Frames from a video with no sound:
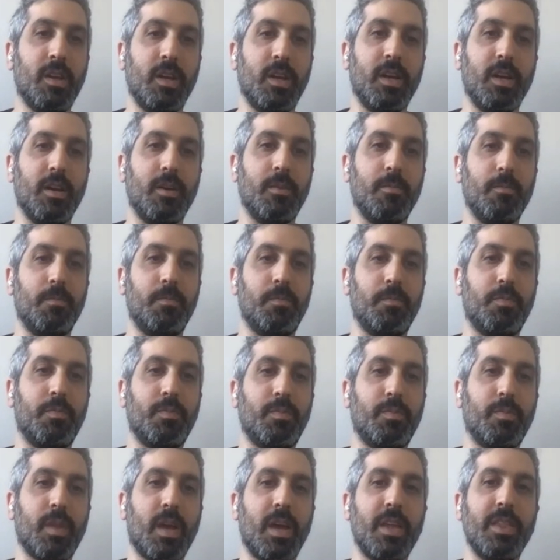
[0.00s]

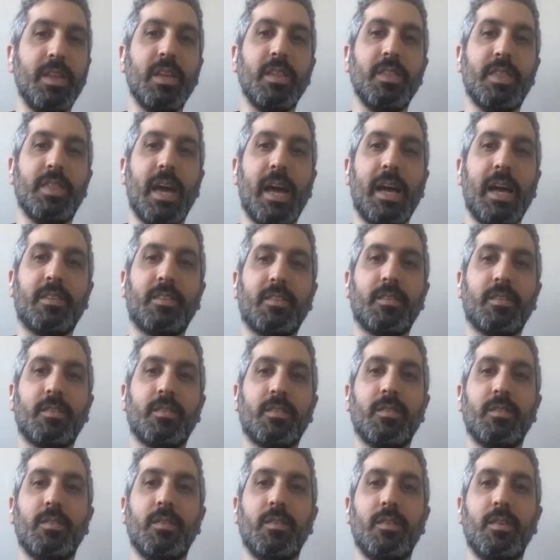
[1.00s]
I think
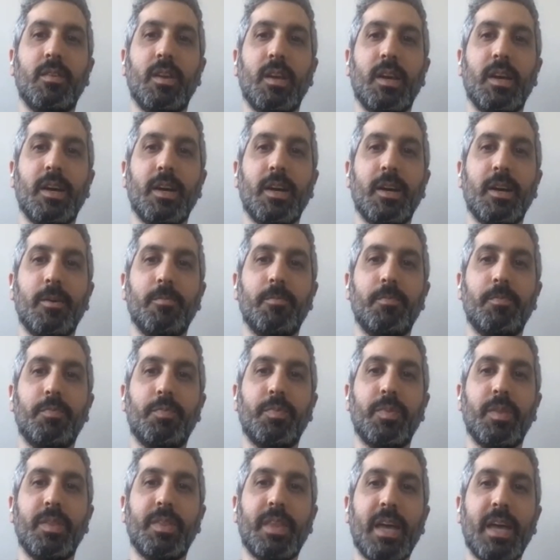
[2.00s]
that's
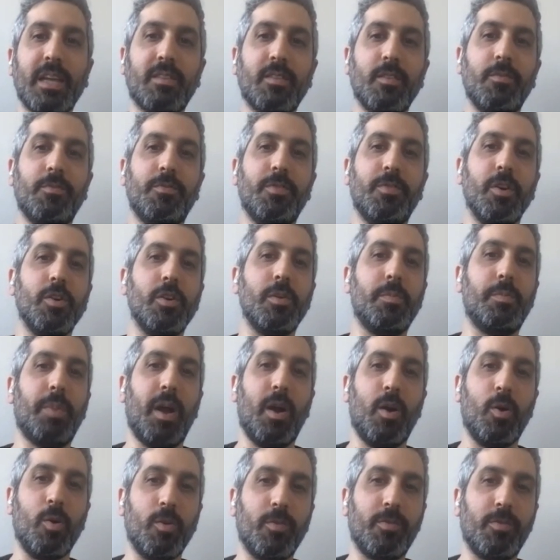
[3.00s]
a very
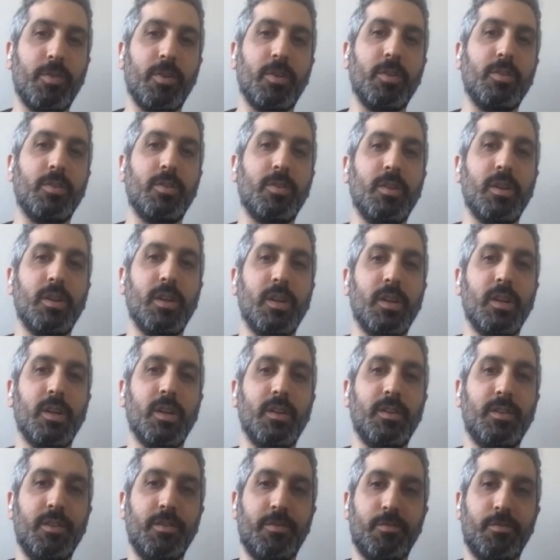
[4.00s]
powerful
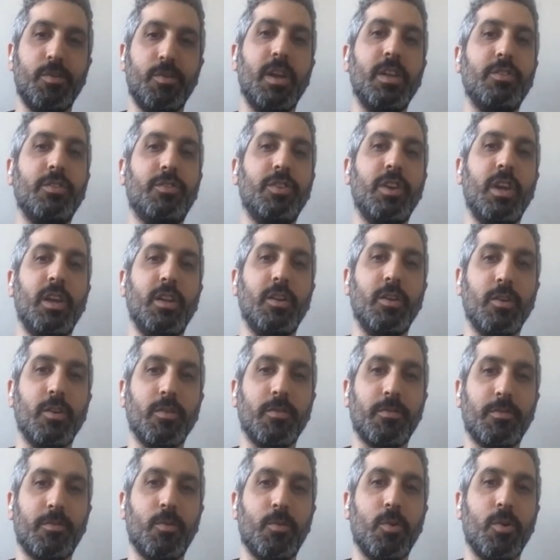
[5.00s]

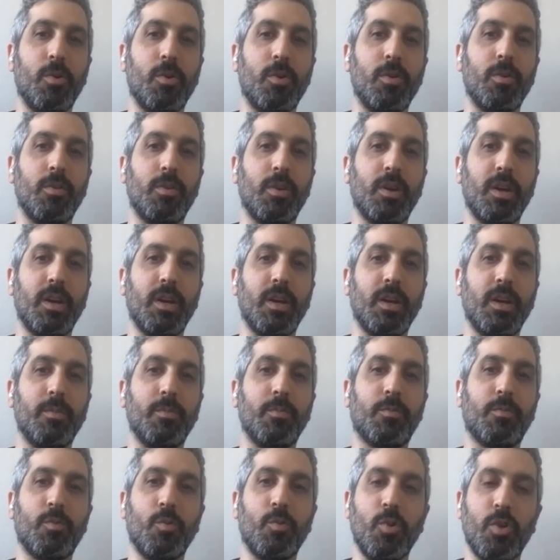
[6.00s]
differentiator for
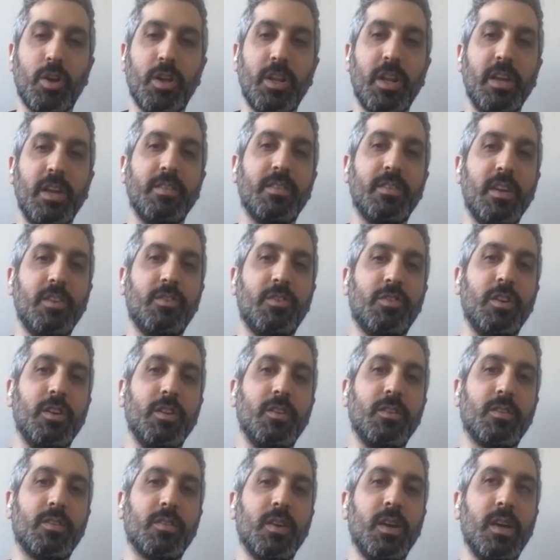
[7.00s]

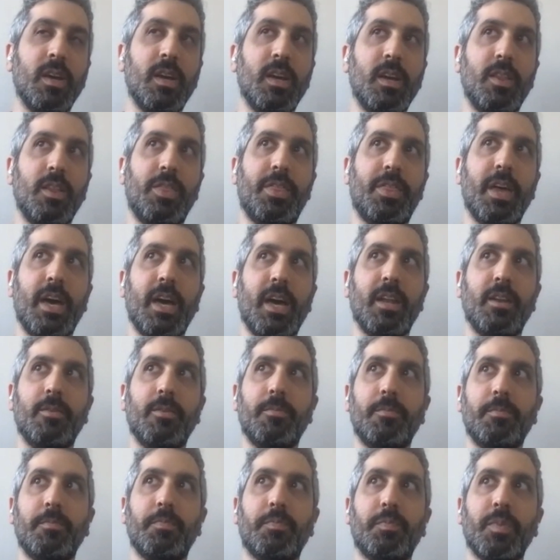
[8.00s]
organizations that,
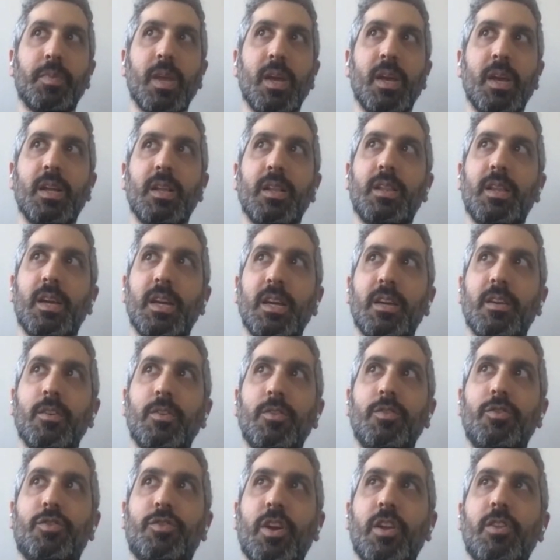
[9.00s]
like,
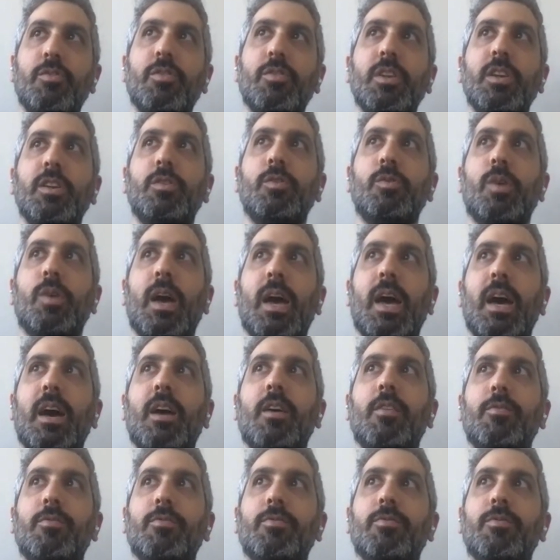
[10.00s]
generally you
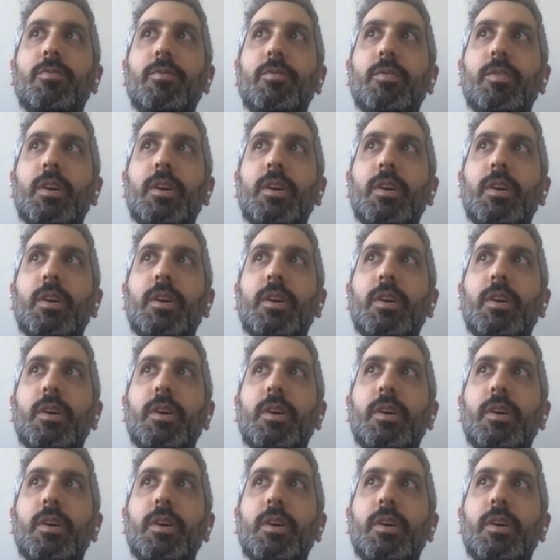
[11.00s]
have.